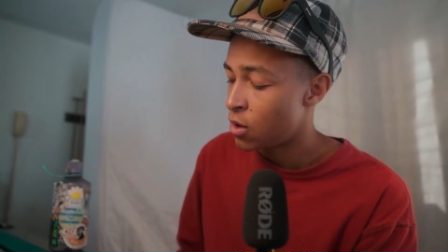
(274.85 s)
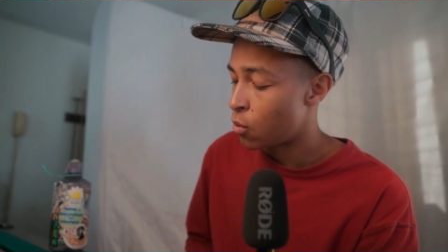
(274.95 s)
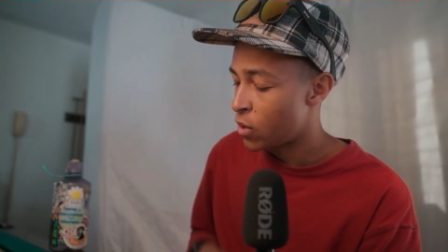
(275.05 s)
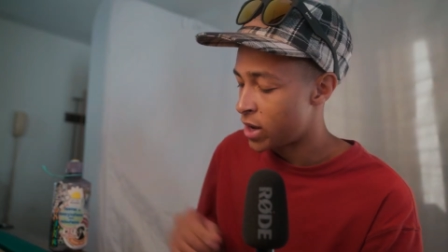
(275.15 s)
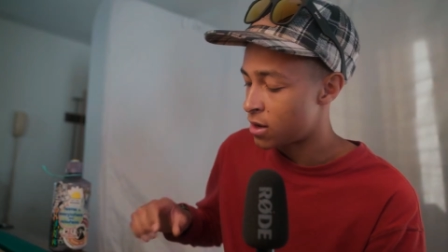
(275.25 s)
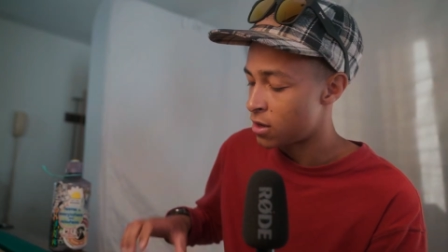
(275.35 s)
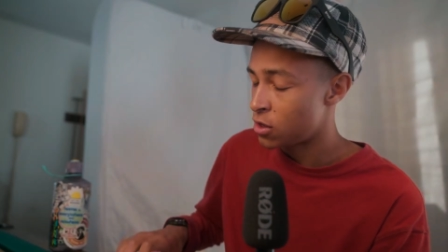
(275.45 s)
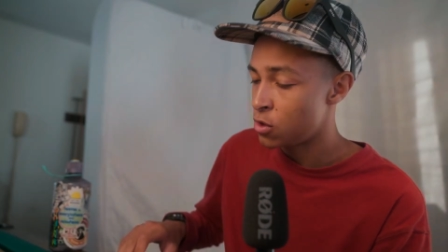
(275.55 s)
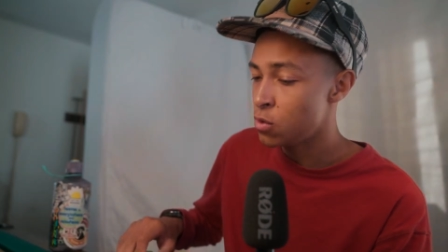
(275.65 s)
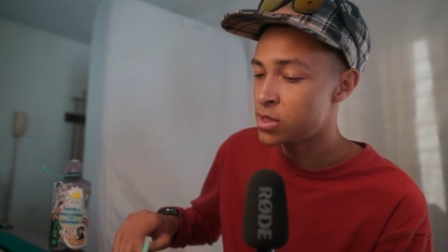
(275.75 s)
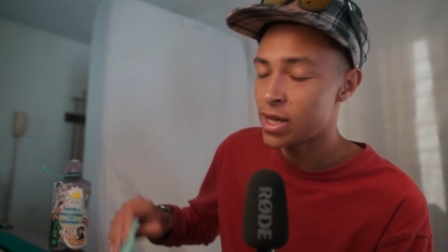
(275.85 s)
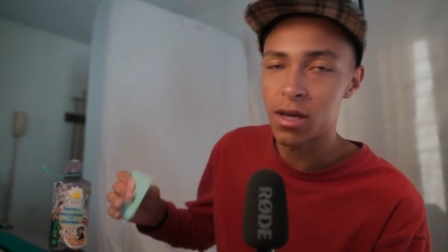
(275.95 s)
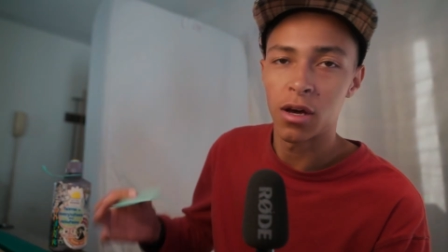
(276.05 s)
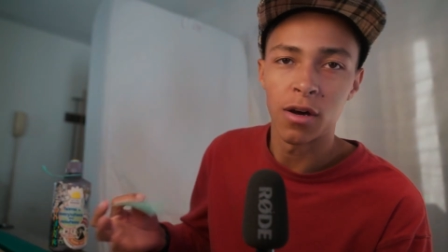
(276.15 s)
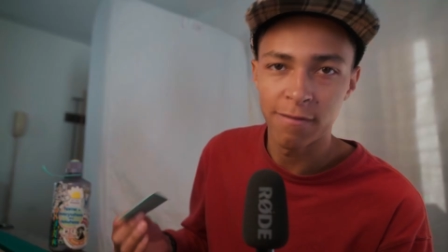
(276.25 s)
When you
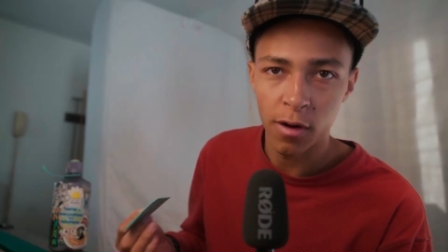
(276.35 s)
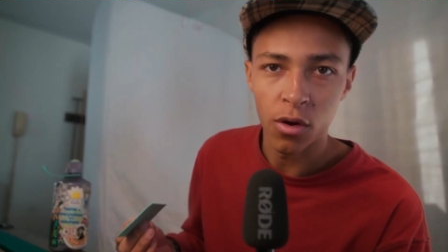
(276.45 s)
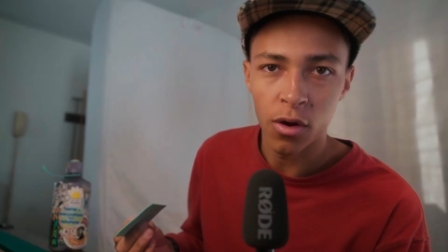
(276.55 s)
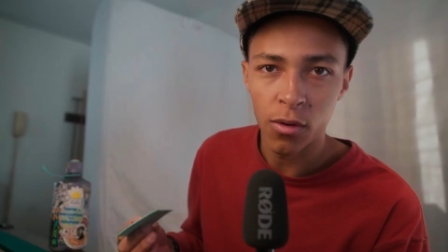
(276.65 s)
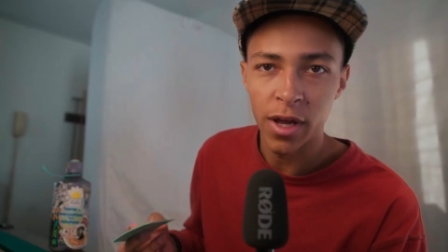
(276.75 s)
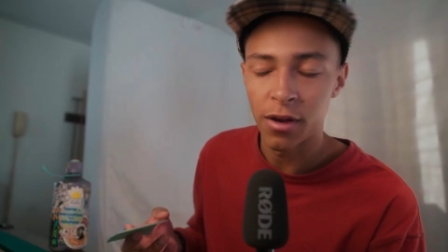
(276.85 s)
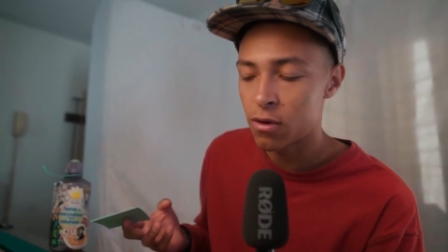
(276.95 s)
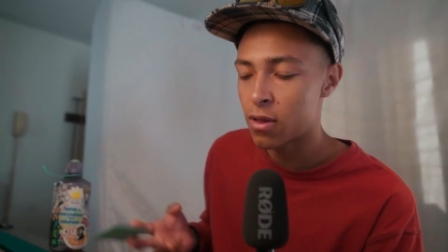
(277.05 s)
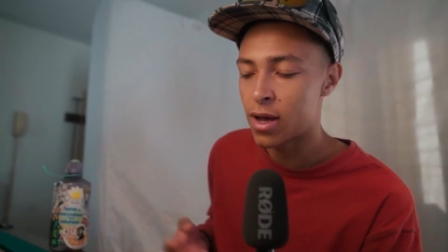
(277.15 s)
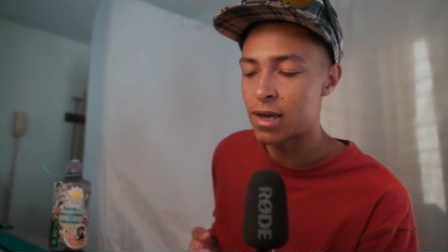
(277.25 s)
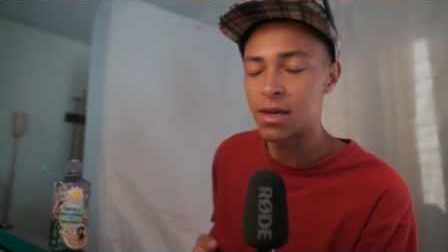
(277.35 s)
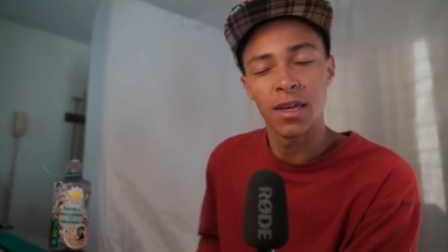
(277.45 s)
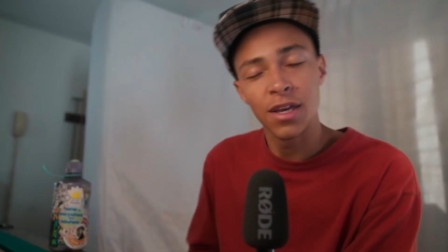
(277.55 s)
take a photo and you're like,